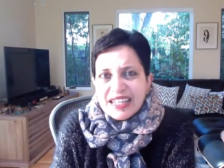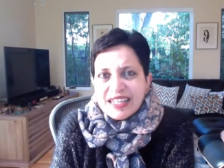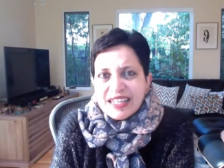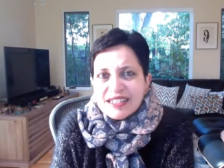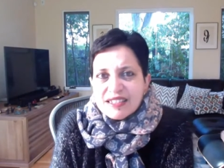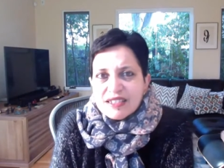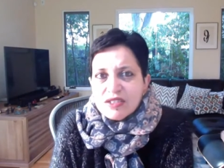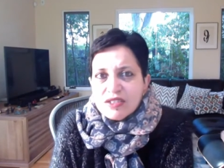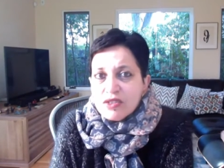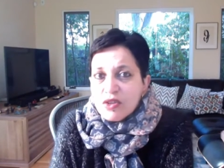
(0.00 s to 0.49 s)

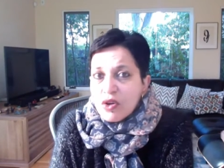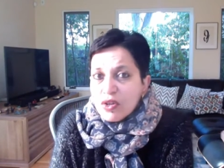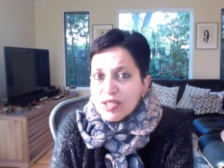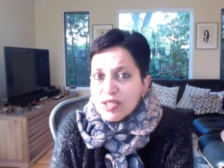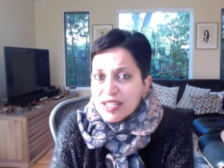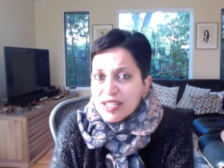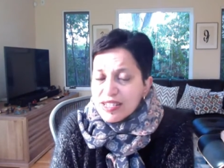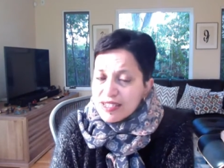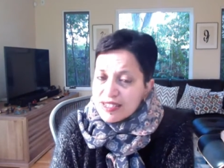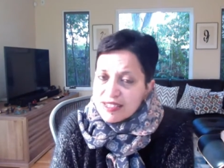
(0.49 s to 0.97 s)
is
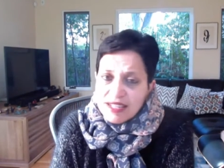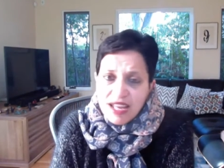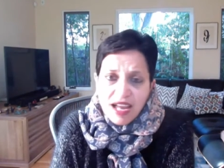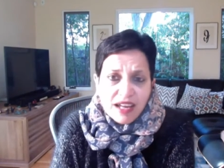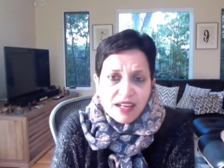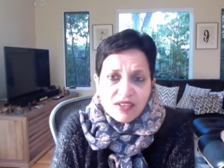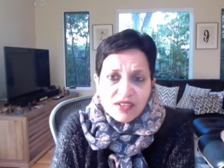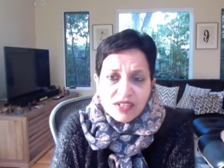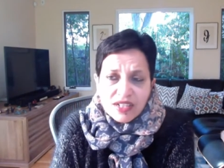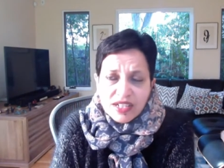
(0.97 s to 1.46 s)
not
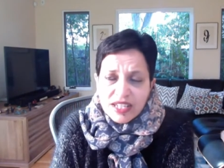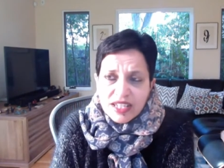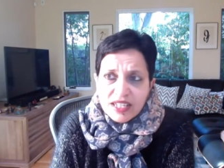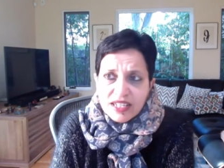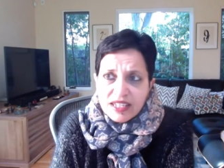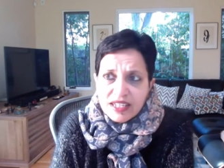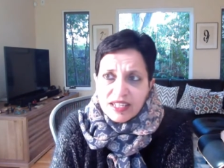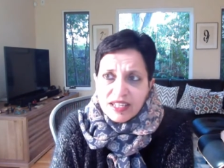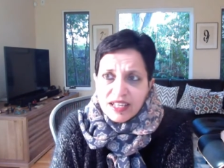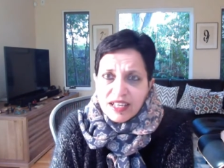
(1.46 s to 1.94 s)

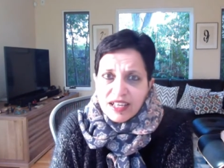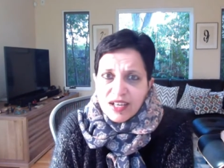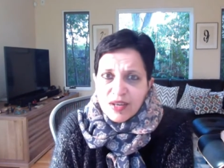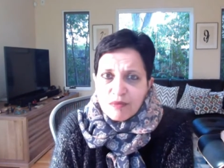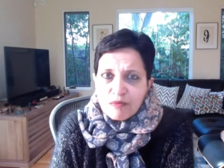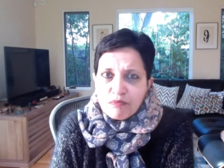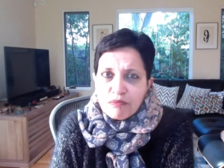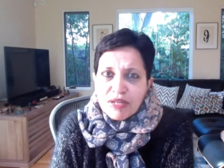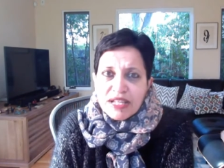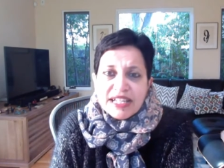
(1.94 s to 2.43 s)
entirely
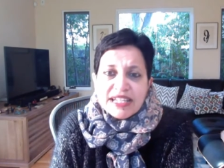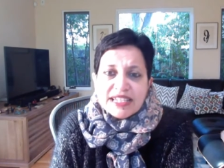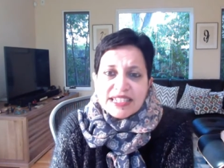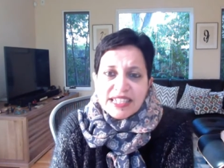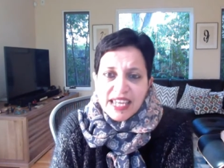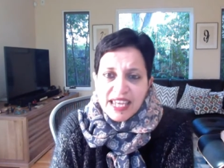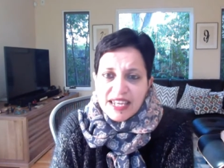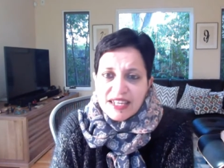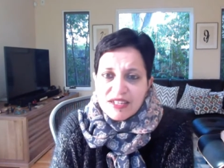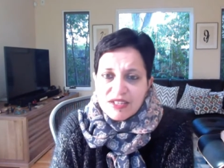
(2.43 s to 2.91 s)

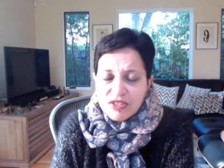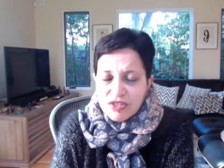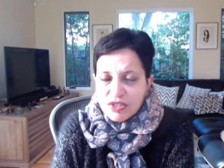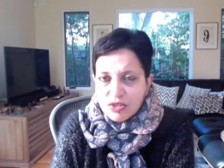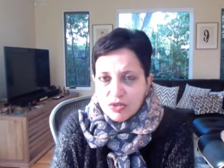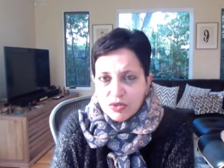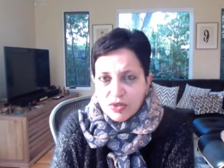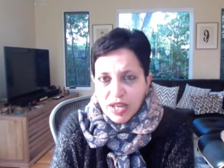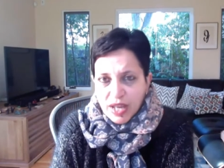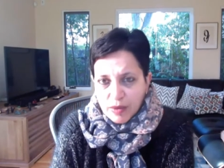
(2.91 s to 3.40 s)
built
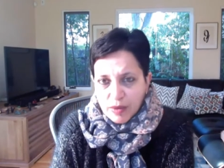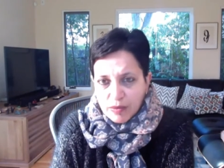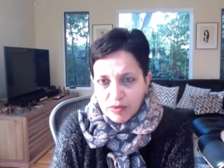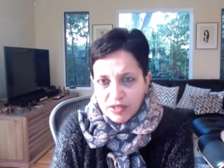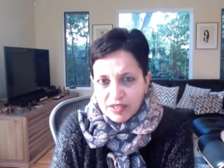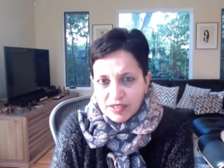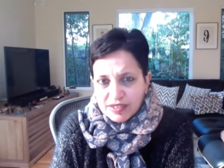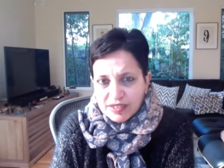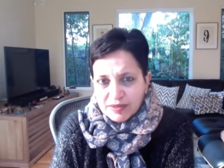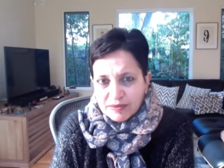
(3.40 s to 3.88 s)
into
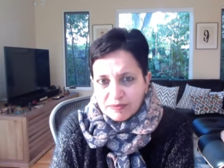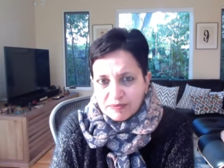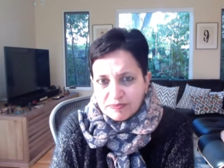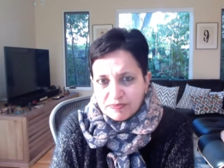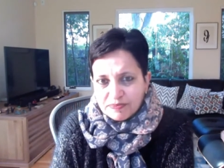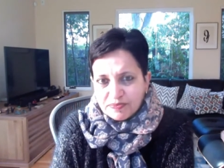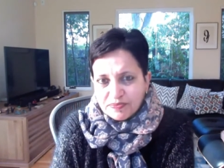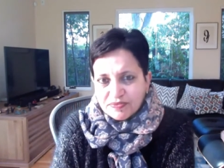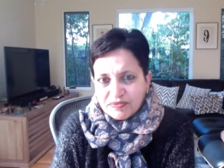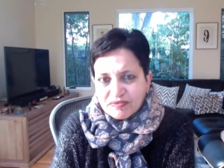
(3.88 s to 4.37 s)

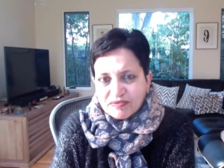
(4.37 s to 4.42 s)
capitalism.